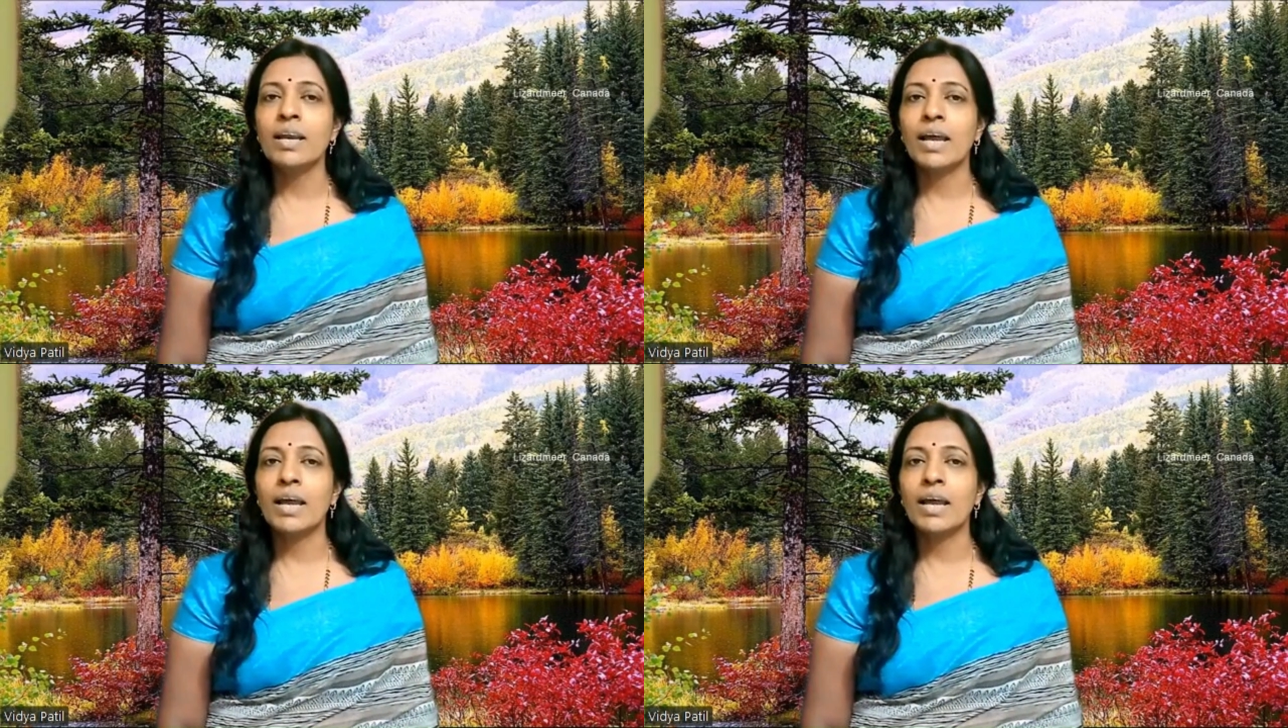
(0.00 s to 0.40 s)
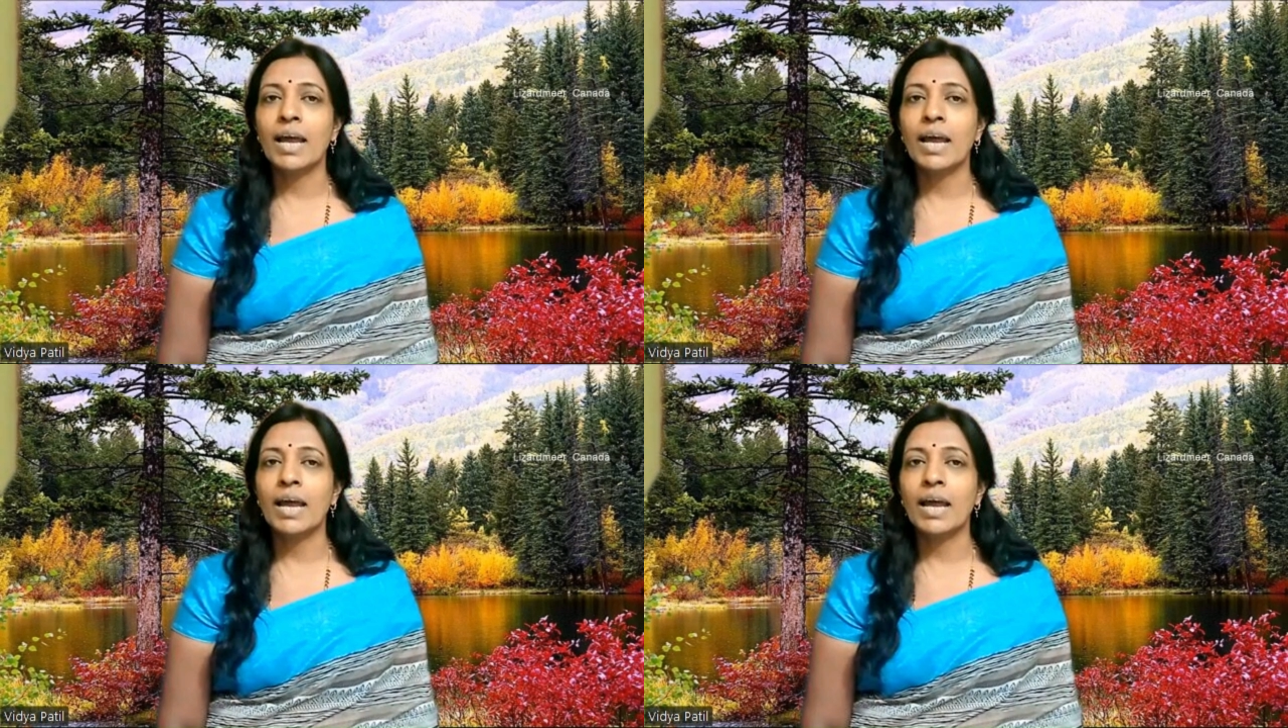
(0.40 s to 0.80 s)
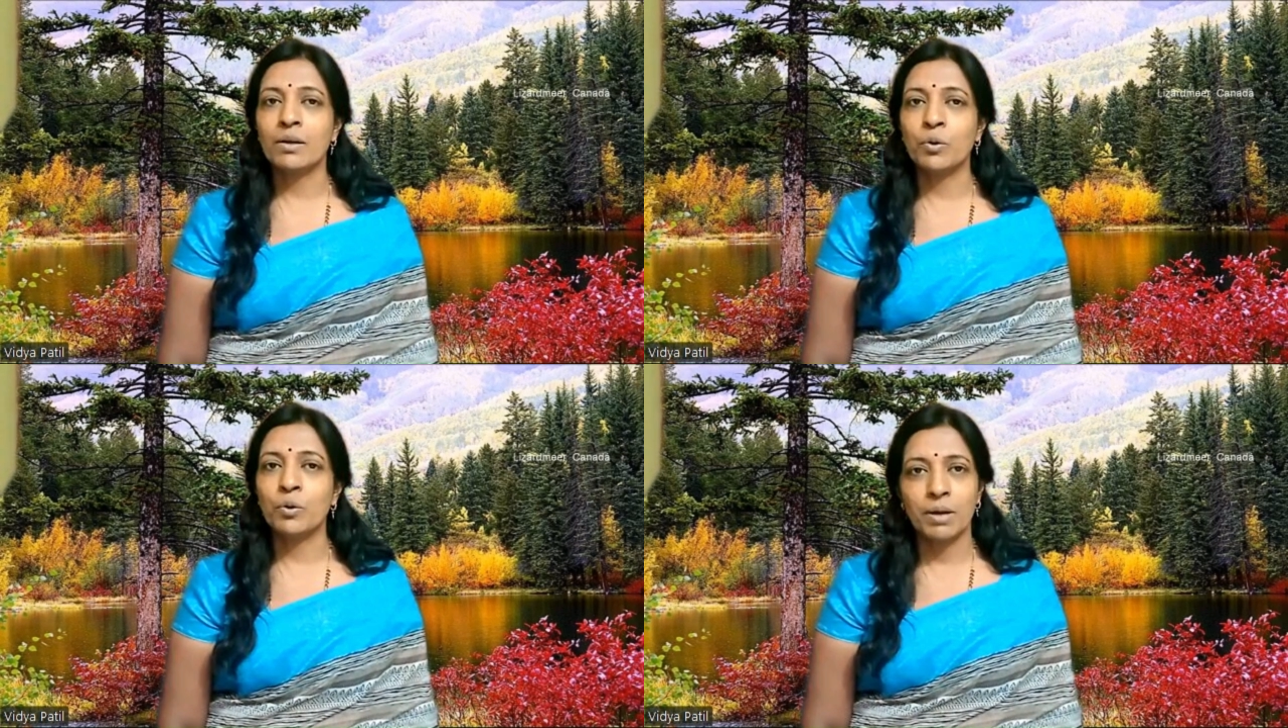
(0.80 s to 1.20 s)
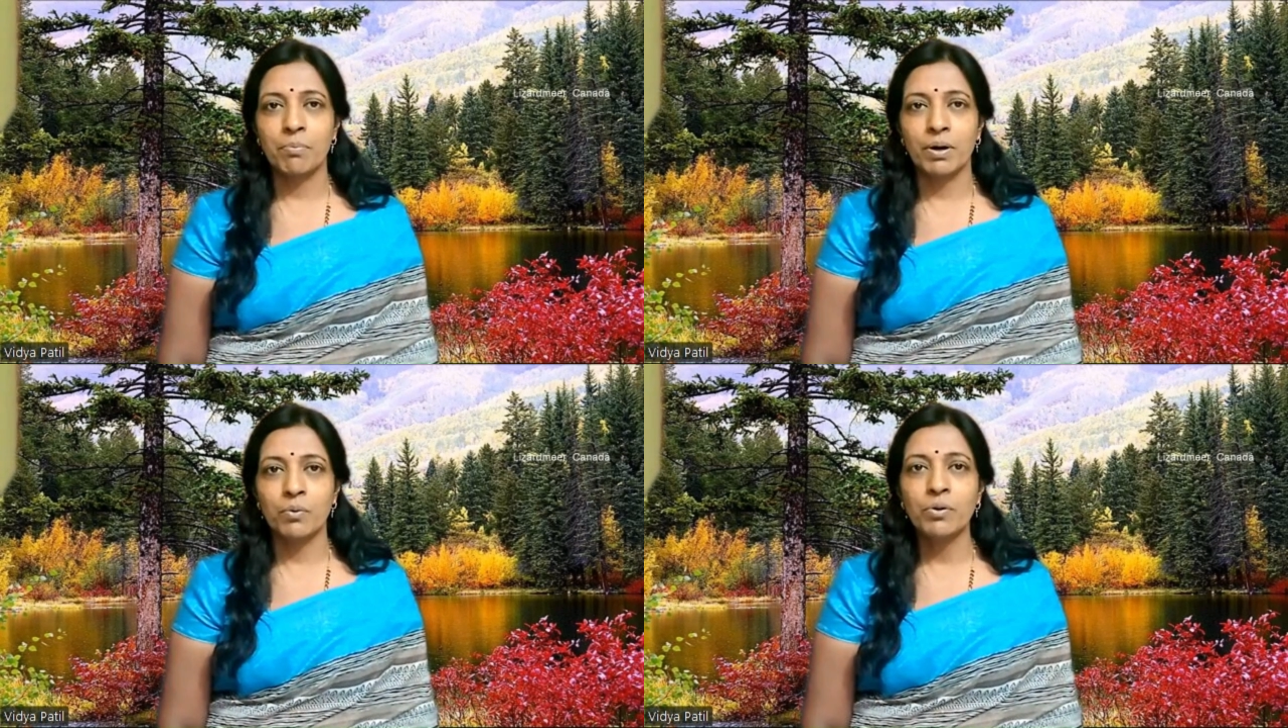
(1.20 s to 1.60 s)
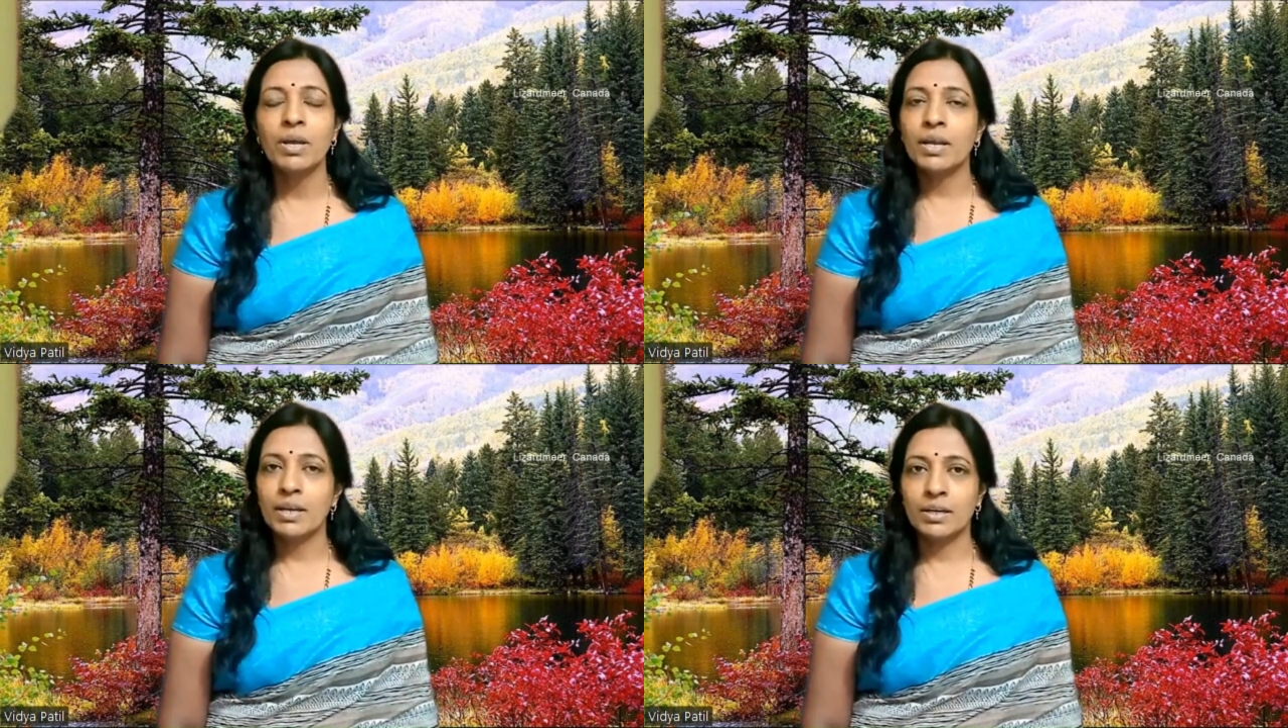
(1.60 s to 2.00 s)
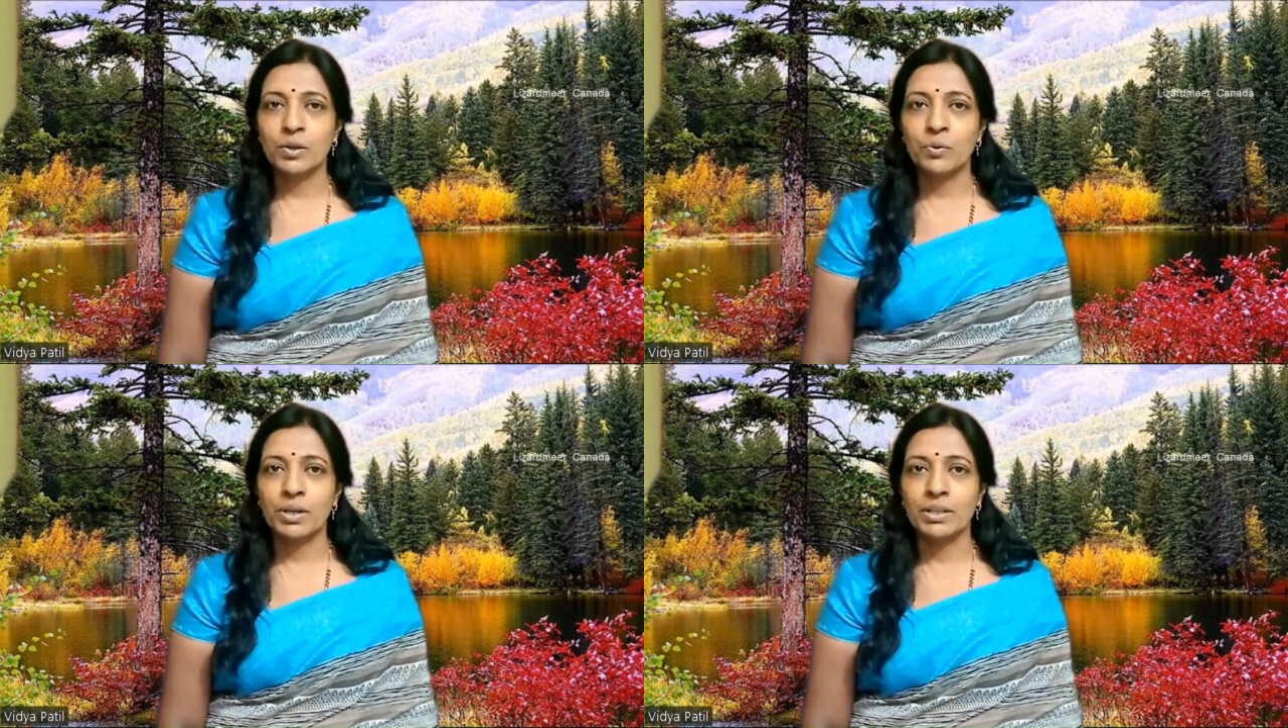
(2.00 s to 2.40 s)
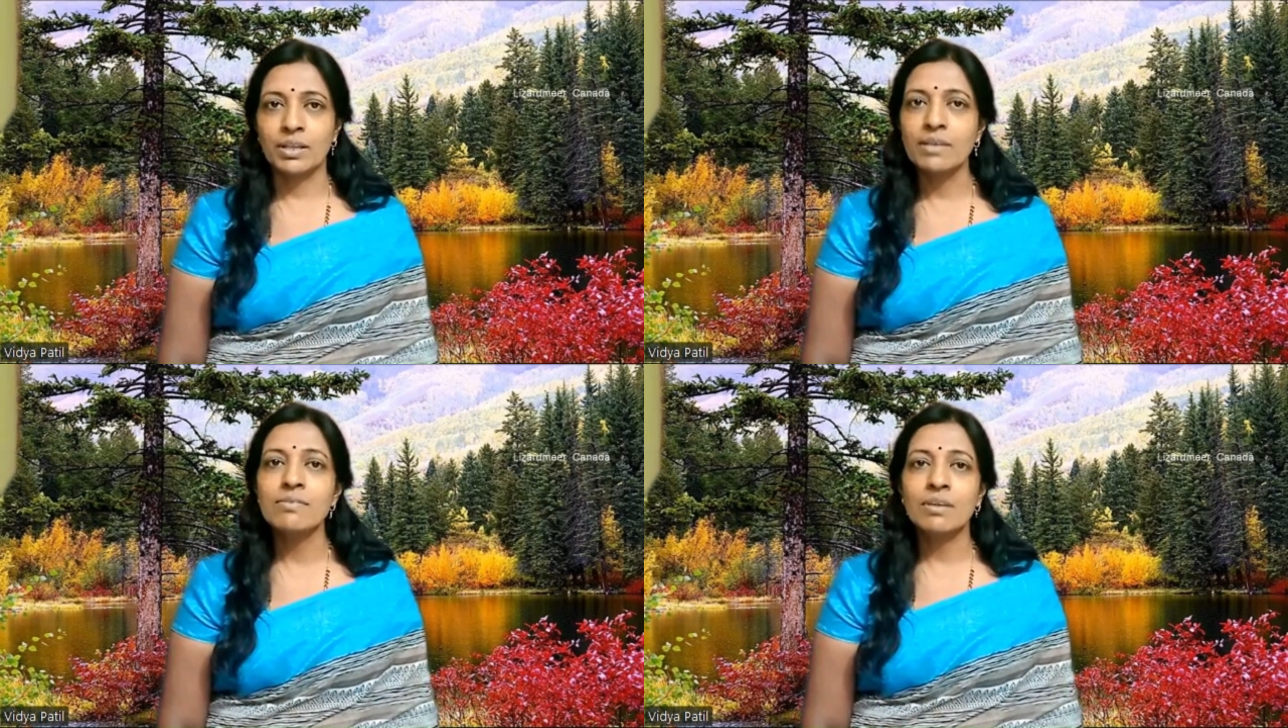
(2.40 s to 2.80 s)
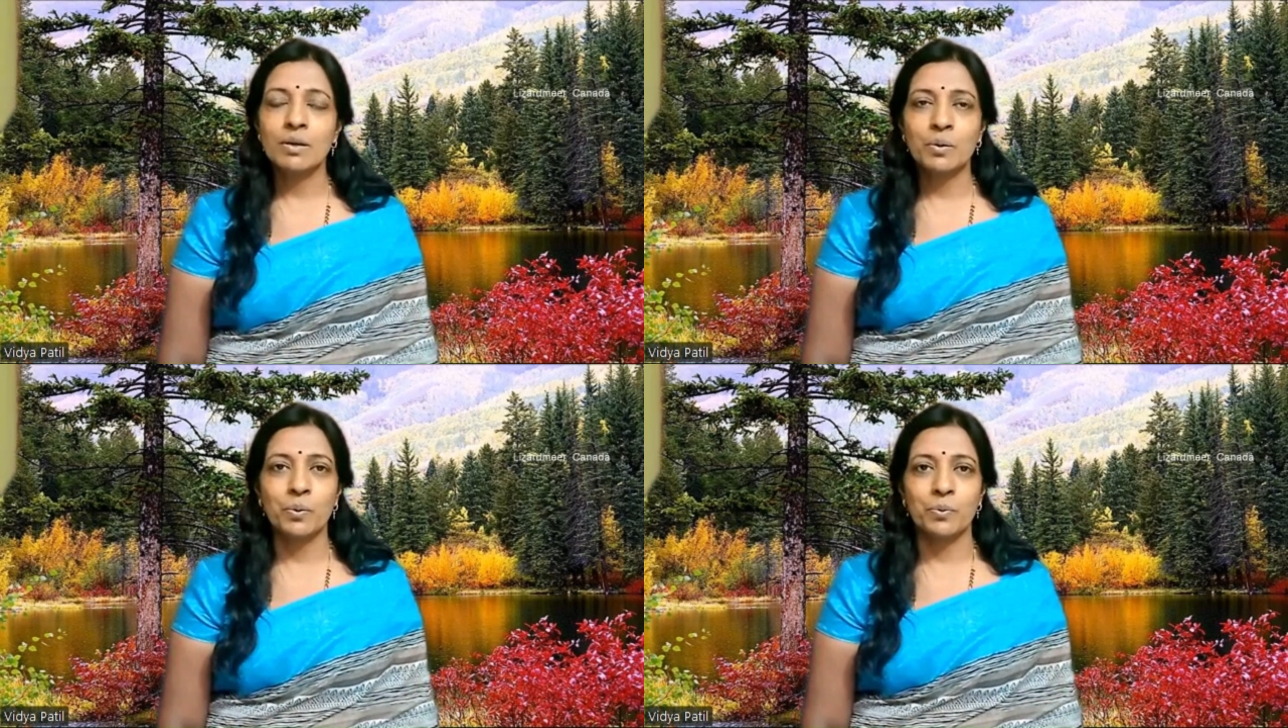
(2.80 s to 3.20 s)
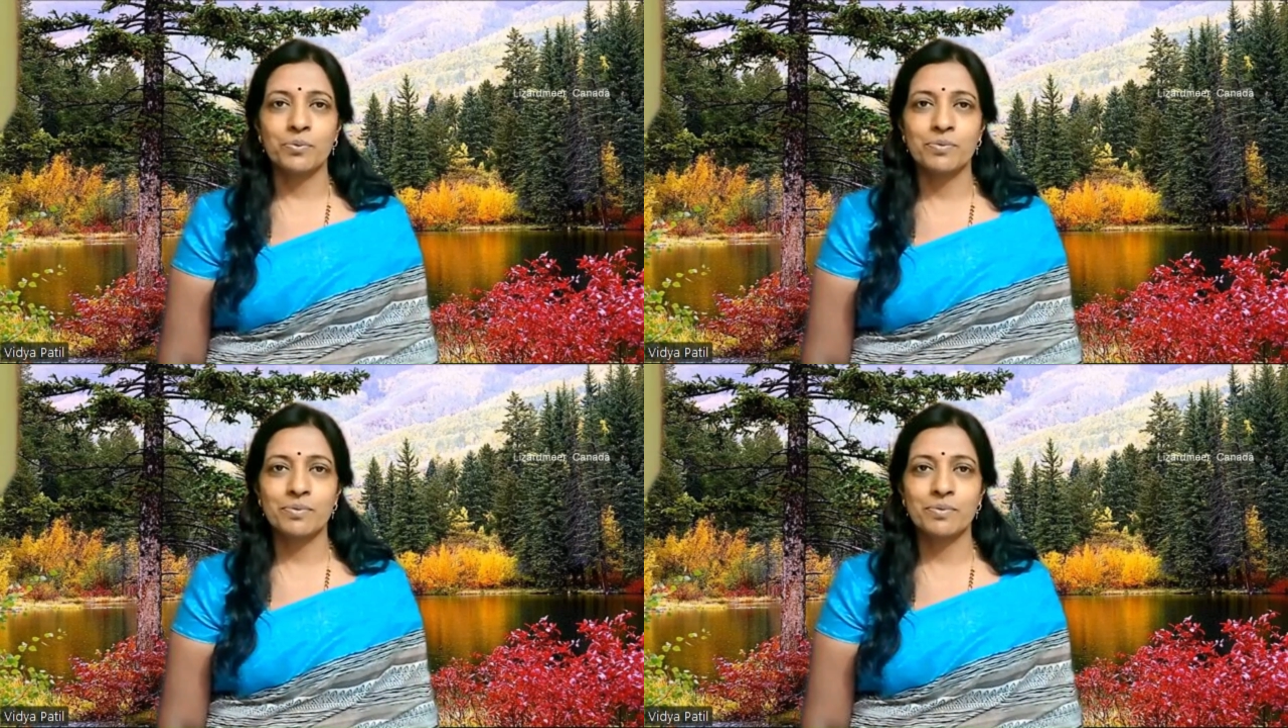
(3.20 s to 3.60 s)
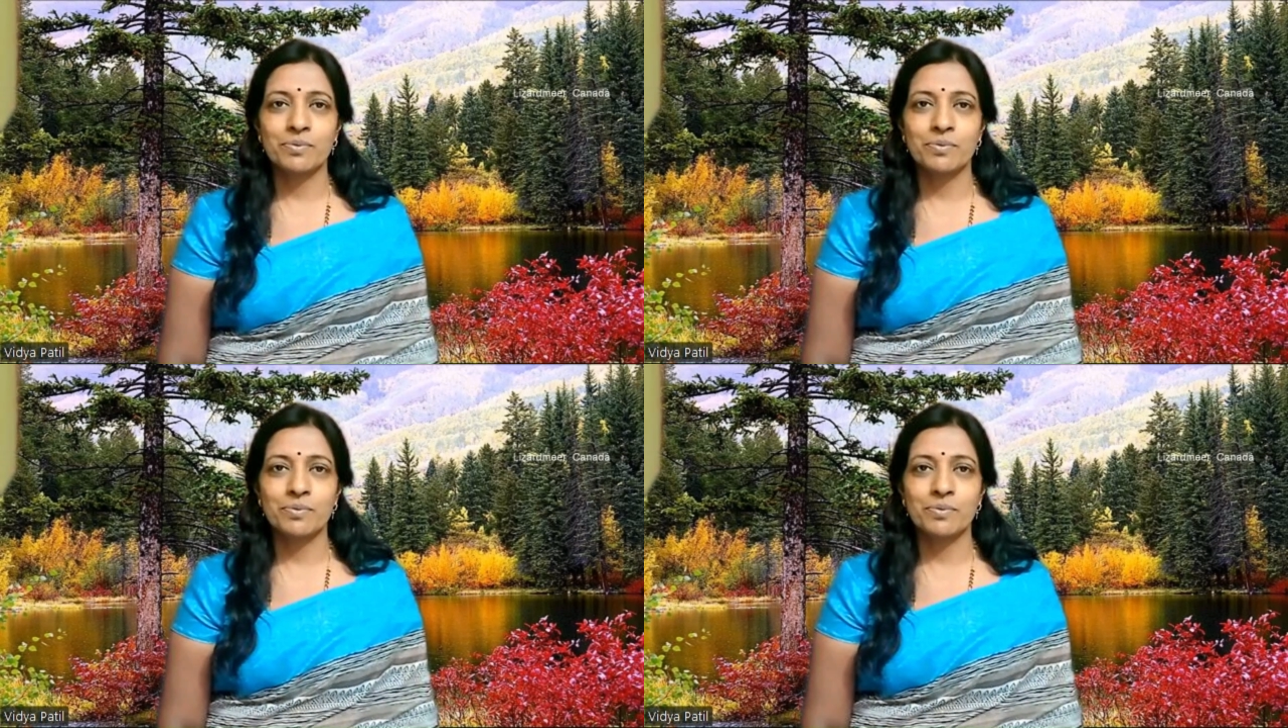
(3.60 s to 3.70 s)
and know more about during this course.